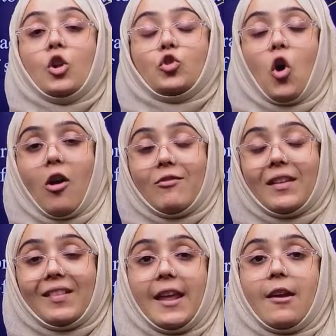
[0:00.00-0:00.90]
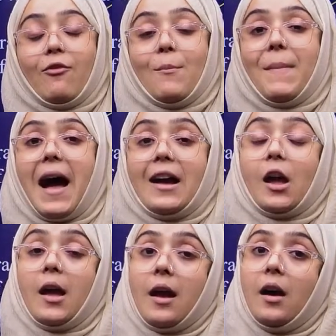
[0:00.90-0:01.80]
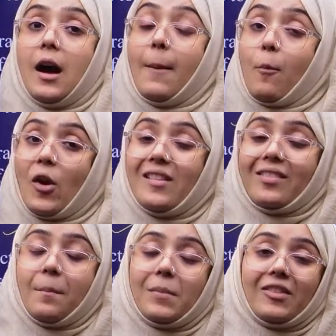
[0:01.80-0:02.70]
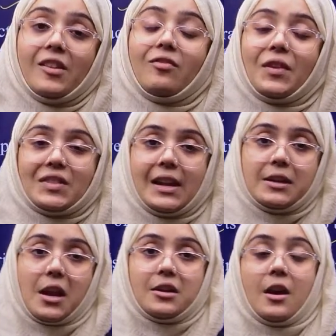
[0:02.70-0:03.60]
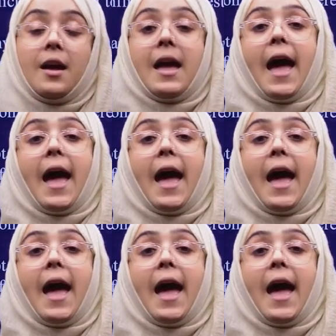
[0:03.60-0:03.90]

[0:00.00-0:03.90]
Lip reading: So obviously, if a bank appoints some business facilitator